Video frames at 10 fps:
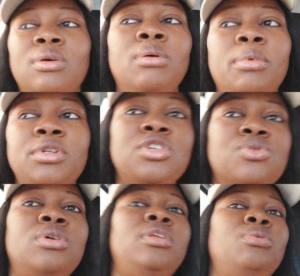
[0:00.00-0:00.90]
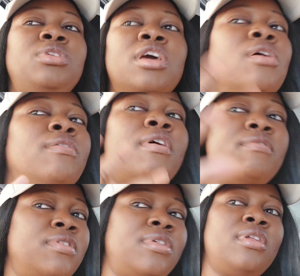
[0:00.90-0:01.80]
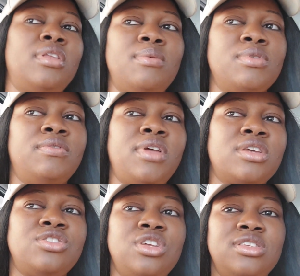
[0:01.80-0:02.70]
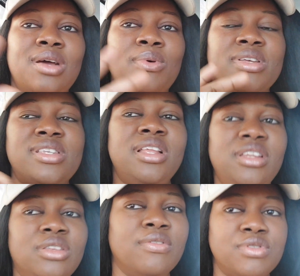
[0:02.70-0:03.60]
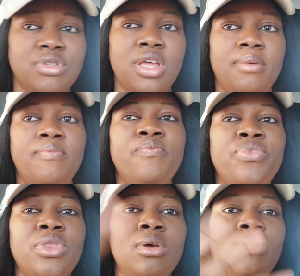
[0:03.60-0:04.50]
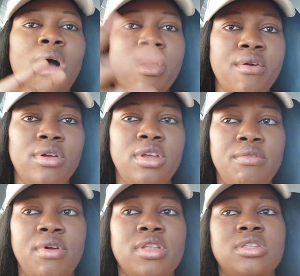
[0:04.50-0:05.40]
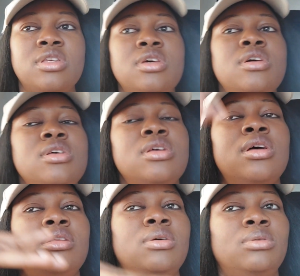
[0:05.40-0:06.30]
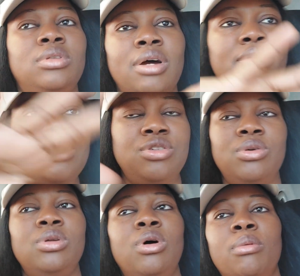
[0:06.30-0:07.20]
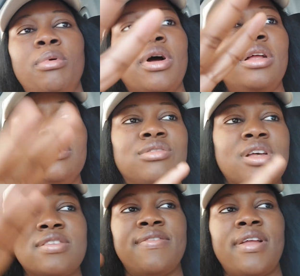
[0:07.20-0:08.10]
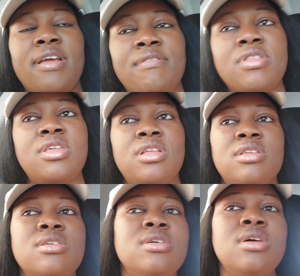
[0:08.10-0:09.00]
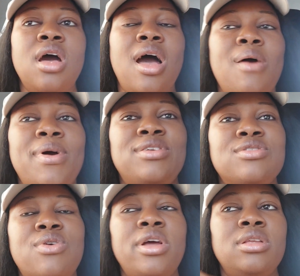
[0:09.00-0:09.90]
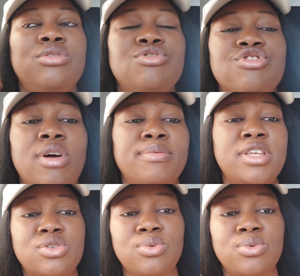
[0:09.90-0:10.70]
all. But this one, they will take care of everything in terms of the exchange. Like, we're selling it off to them, we'll agree on a rate, they will arrange the whole logbook and transfer and everything, and we're just going to drop this